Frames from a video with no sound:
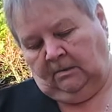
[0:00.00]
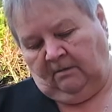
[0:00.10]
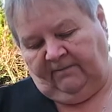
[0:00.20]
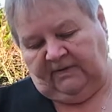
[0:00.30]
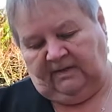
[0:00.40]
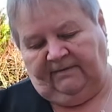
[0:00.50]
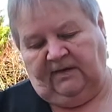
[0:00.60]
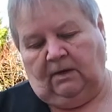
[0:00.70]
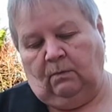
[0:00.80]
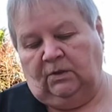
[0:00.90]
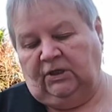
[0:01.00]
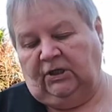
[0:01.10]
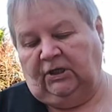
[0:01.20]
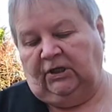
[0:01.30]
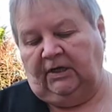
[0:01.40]
Obviously, if you don't want to
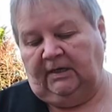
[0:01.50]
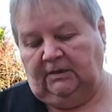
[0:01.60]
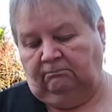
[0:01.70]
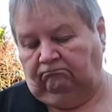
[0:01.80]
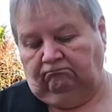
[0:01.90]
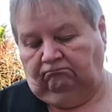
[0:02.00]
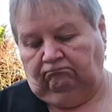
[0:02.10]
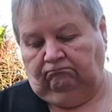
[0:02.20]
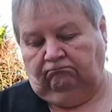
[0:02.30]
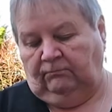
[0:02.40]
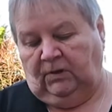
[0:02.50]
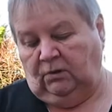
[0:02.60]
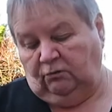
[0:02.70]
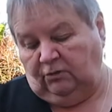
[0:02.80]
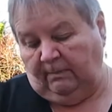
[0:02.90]
curl it, you
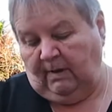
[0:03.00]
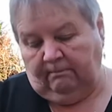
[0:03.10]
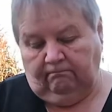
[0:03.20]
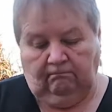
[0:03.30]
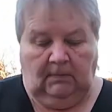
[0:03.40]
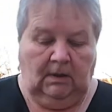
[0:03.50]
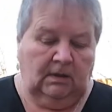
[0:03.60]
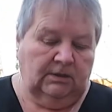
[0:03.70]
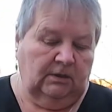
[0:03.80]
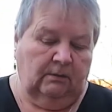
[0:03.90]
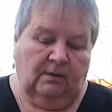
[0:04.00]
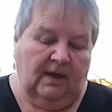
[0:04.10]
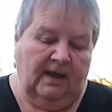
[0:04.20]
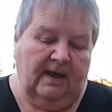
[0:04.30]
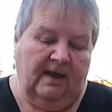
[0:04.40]
can trim it, you can do
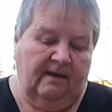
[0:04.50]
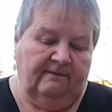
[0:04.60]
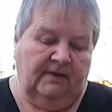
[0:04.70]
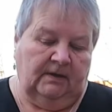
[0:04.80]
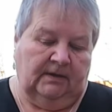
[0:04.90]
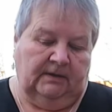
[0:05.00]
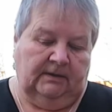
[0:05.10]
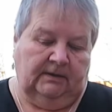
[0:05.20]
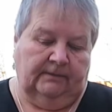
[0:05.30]
whatever you like.